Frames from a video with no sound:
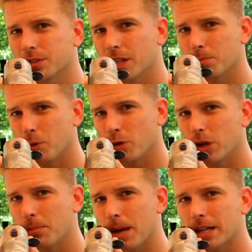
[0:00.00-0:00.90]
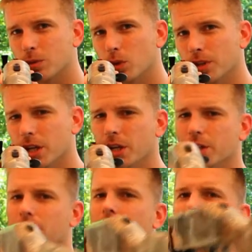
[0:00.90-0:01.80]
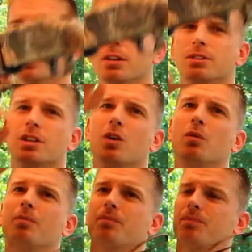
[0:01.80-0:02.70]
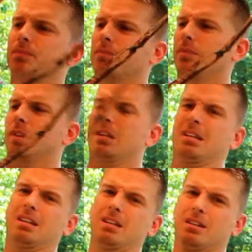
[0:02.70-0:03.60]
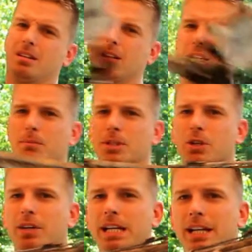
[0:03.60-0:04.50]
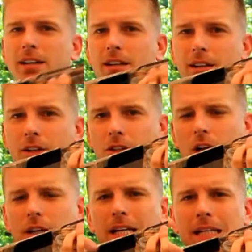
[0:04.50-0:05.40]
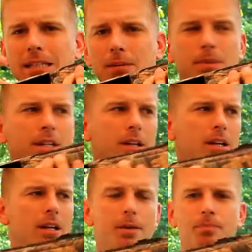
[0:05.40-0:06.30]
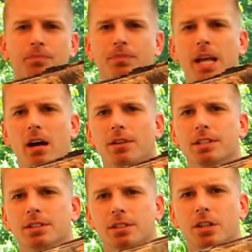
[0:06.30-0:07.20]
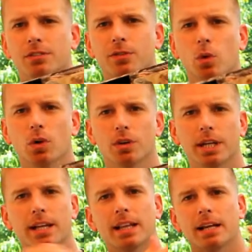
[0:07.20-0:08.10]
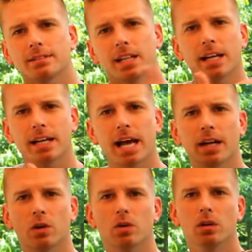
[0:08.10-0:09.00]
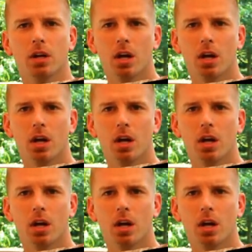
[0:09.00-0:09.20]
is going to point right back toward the hunter. So let me show you again. Shotgun is empty. Now this is good for getting that second angle